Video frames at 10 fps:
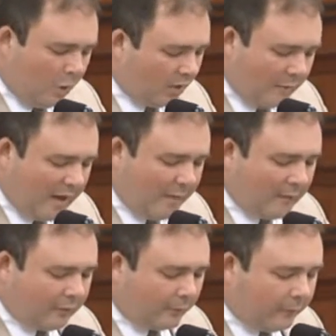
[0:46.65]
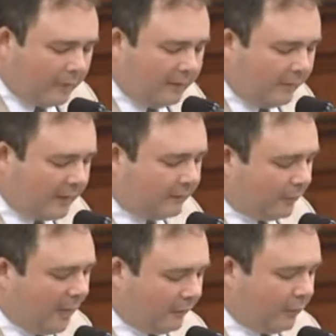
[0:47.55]
All of my amendments were fully funded
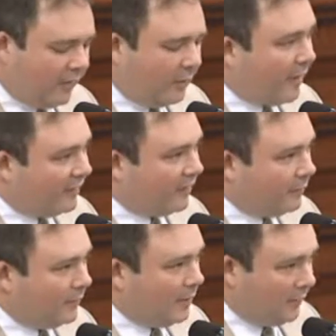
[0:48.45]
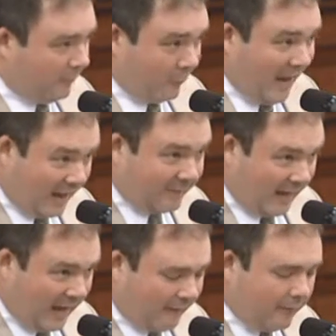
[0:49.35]
from elsewhere in the budget because we have to
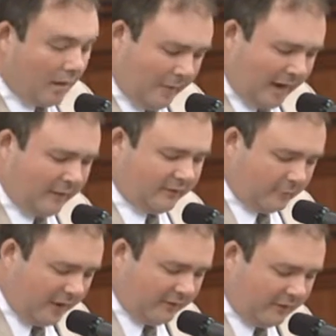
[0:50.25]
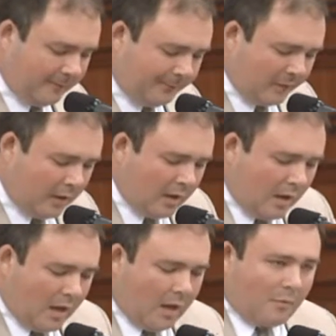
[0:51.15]
have a balanced budget.
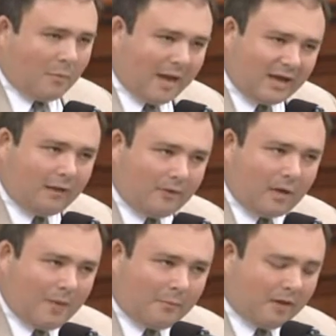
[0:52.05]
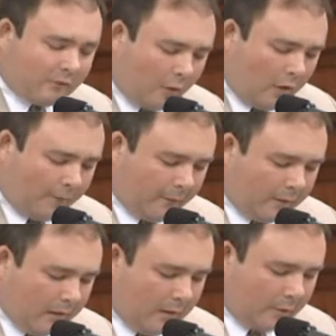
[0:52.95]
But many of the amendments
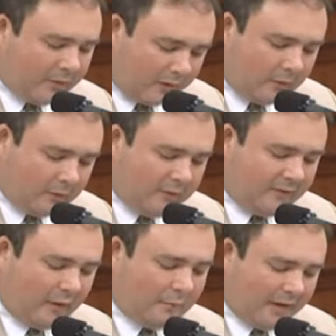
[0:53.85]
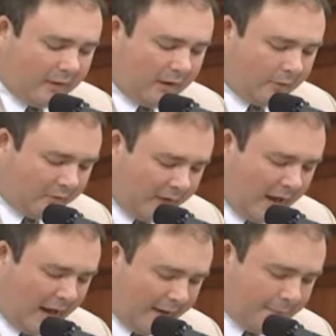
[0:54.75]
offered, particularly some by the other
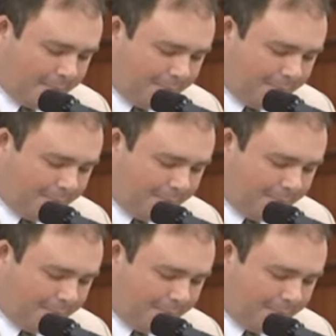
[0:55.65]
side,